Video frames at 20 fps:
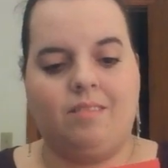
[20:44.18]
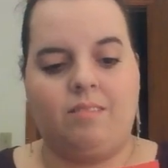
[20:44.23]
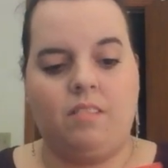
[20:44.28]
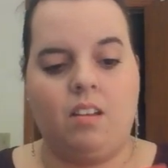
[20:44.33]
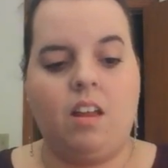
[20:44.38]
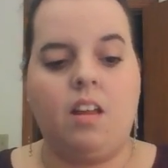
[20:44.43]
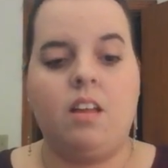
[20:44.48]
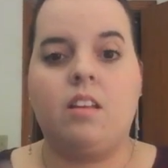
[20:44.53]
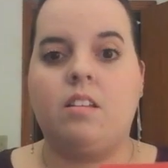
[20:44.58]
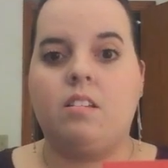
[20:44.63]
Um,
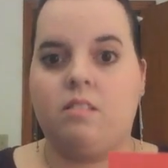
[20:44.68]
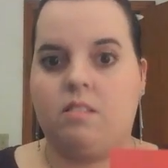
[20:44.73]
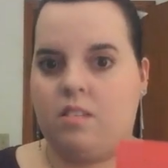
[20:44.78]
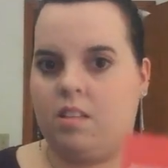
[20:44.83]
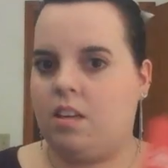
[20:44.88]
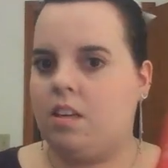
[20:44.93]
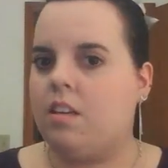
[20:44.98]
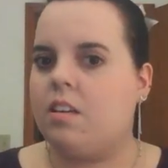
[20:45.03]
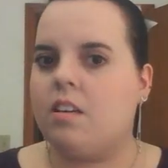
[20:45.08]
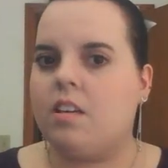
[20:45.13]

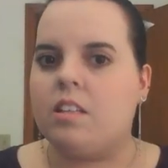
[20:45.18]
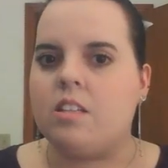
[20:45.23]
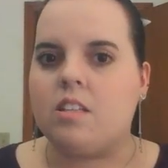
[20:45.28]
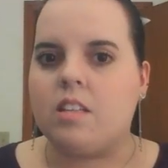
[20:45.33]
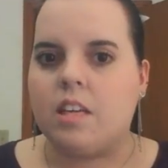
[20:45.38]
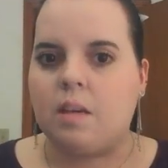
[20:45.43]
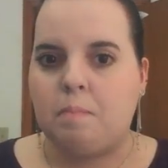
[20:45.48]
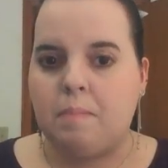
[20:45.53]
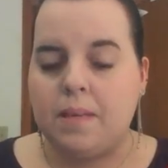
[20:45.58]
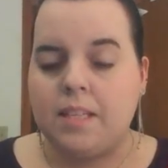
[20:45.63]
See,
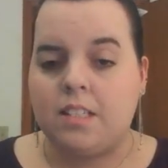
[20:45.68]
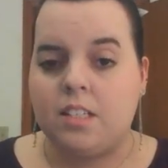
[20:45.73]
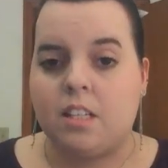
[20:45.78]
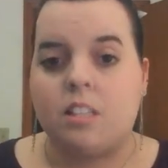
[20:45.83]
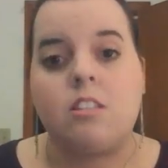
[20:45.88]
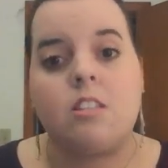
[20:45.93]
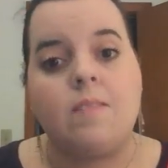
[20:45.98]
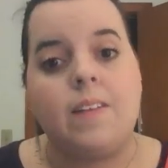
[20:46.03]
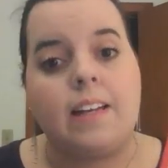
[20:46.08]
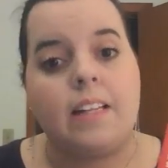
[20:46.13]
it's like
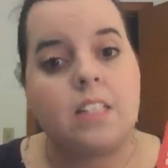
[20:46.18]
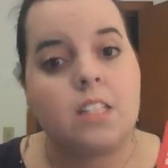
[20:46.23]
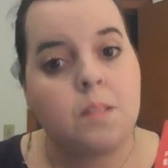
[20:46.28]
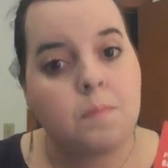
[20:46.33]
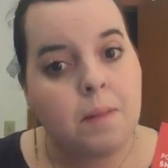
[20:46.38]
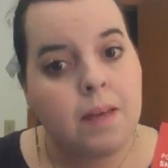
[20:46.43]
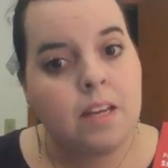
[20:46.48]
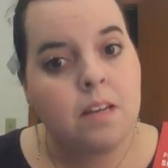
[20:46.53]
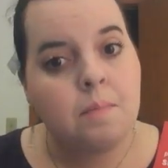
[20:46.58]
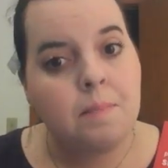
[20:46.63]
business. You gotta
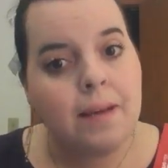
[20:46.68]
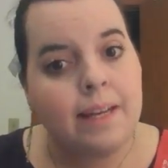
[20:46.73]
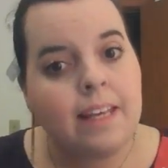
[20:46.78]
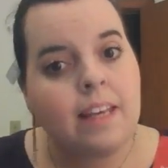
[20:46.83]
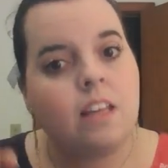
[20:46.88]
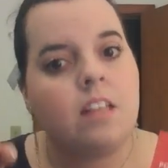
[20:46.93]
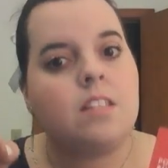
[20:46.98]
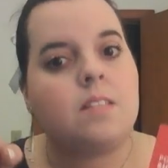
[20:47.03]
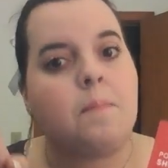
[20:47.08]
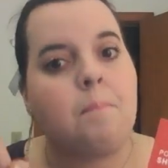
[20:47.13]
spend
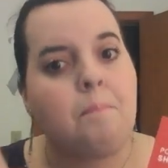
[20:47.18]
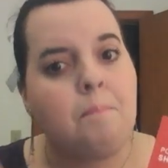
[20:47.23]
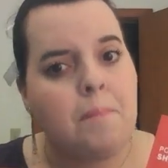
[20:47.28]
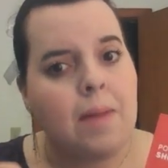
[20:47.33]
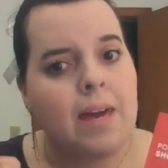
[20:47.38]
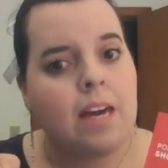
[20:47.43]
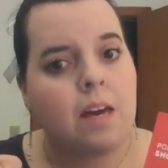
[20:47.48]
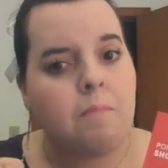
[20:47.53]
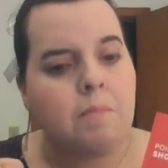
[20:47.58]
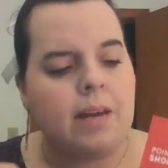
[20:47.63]
money to
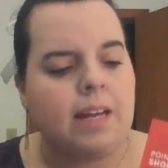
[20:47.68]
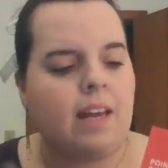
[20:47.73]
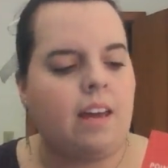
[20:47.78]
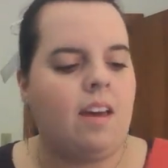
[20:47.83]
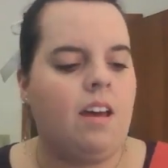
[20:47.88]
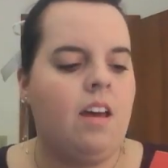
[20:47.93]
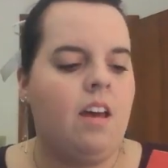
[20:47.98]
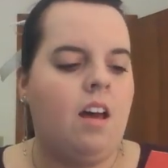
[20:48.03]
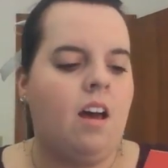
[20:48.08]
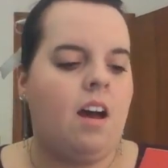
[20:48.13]
make
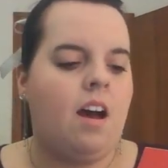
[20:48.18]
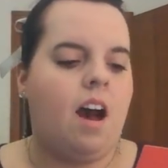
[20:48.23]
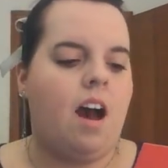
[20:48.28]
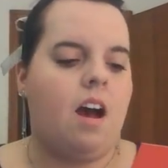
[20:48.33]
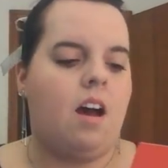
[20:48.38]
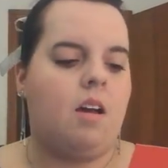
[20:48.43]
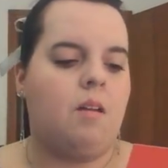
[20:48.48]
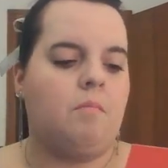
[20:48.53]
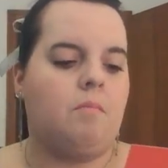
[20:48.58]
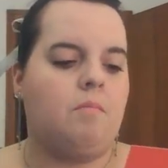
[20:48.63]
money.
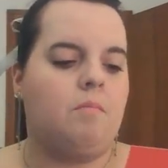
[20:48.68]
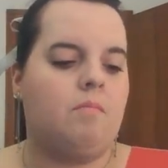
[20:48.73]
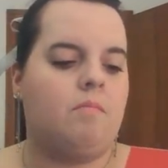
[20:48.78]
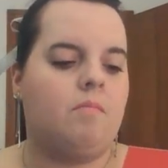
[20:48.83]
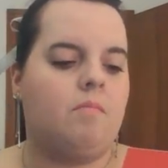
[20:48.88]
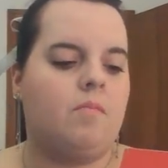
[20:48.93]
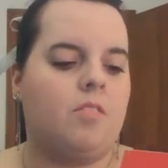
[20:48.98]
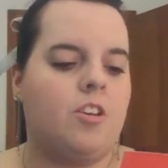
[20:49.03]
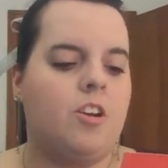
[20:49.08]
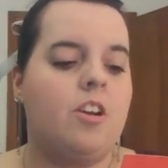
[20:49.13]
Um,
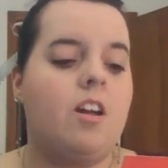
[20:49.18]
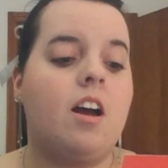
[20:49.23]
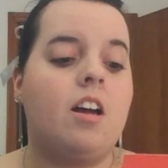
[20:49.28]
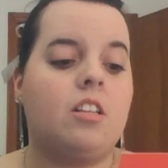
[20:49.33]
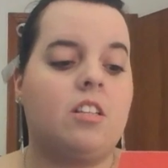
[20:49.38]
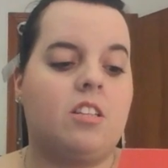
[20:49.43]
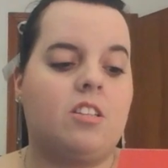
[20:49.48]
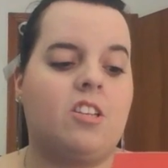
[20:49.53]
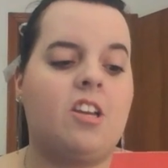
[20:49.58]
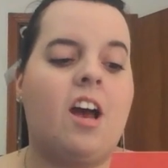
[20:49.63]
you're
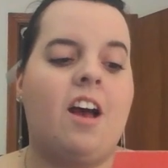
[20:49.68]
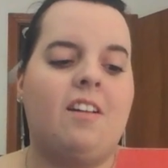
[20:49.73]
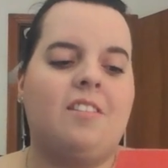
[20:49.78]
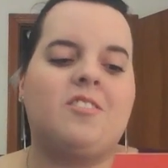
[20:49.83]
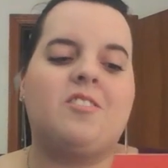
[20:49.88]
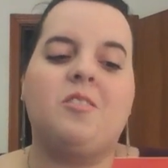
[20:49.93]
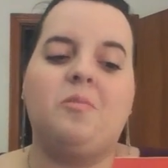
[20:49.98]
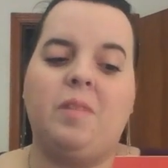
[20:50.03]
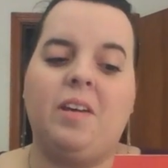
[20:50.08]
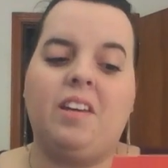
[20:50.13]
not sh-
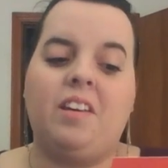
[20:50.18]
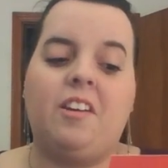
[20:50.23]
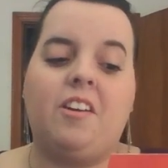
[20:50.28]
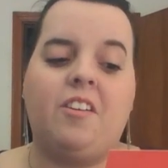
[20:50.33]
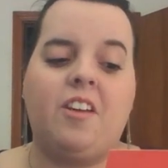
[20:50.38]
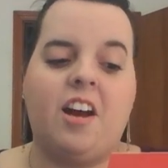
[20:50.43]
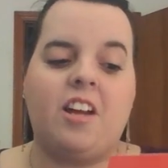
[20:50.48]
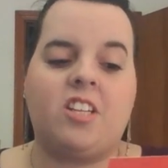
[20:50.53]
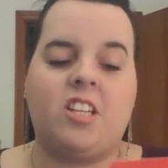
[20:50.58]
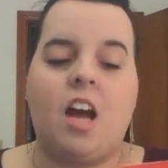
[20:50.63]
so really
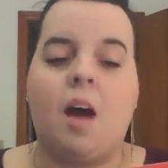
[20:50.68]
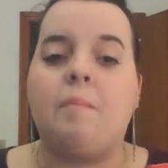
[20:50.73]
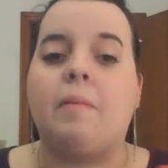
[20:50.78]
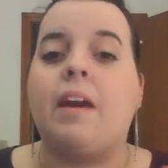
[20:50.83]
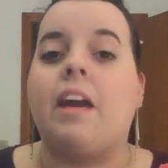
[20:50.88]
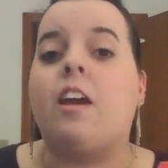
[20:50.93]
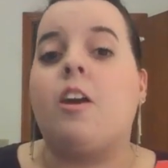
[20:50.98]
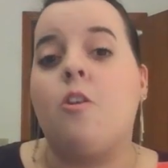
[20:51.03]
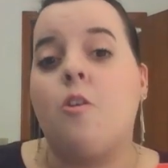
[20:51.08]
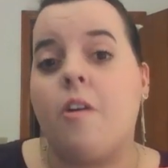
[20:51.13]
you're not
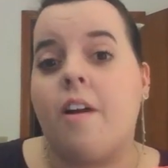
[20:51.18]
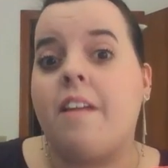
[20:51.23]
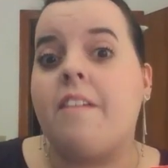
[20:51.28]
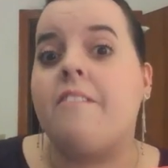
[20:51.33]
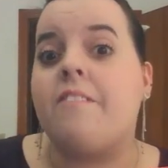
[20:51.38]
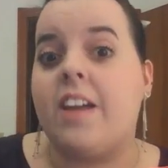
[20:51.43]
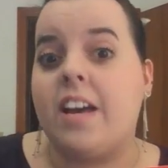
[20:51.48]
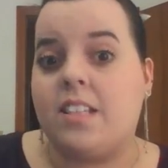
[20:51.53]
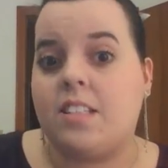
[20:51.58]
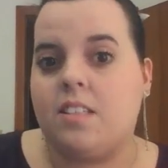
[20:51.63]
shopping. You're
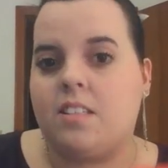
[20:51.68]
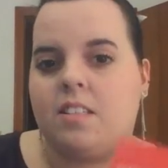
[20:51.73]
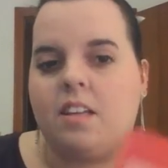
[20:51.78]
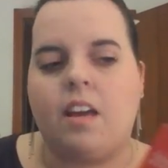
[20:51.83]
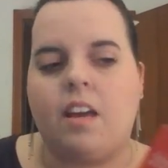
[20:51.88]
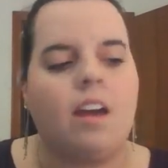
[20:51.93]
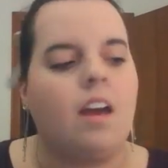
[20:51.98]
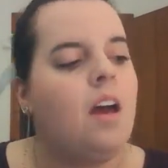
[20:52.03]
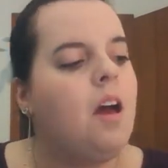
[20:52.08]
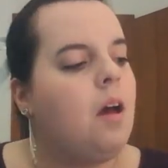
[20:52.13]

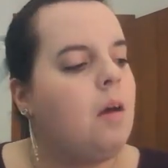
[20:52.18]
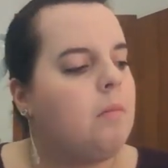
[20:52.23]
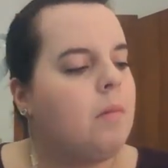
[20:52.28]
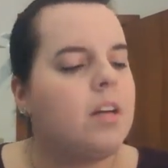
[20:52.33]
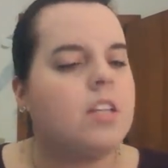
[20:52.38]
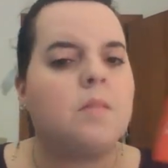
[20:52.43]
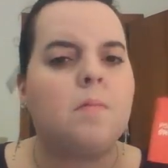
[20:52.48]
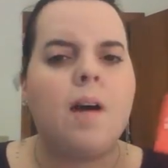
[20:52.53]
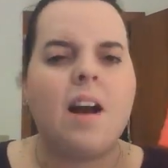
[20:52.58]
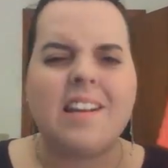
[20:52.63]
investing.
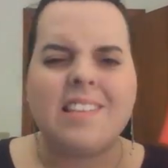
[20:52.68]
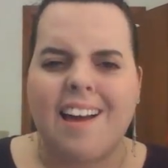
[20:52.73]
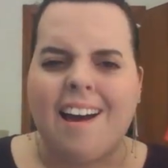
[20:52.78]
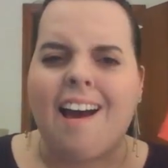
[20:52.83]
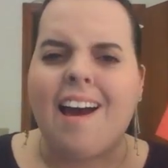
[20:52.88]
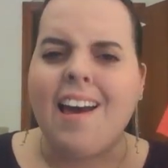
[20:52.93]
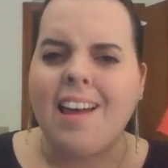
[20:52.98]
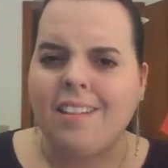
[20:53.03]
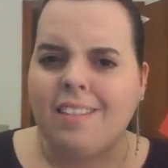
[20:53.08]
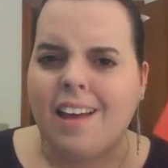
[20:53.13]
Birchbox,
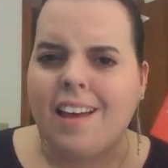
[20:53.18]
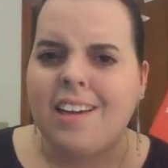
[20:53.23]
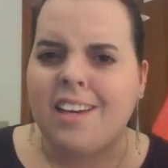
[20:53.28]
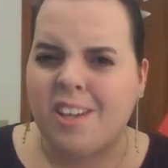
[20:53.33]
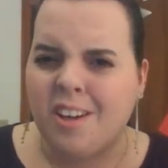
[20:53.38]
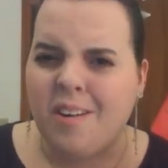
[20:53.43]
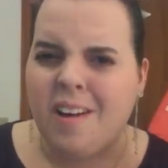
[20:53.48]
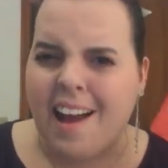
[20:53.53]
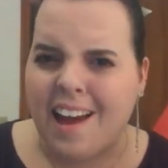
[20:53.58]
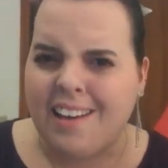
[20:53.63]
I
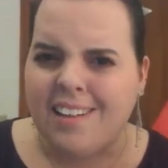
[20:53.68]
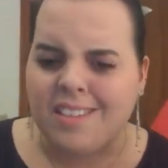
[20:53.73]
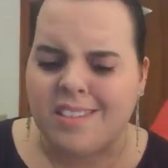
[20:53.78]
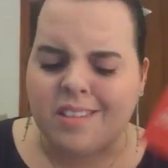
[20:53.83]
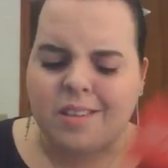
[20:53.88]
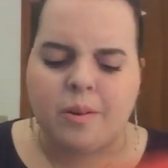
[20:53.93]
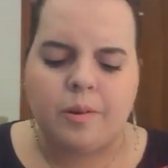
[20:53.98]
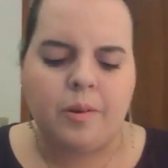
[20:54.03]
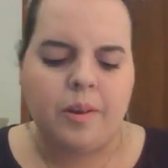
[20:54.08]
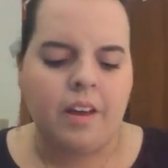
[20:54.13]
like your
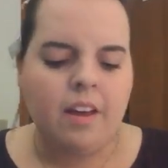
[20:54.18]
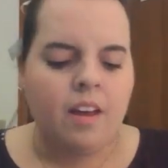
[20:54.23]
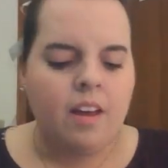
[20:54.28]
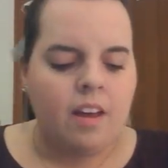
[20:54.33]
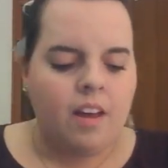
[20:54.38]
attitude.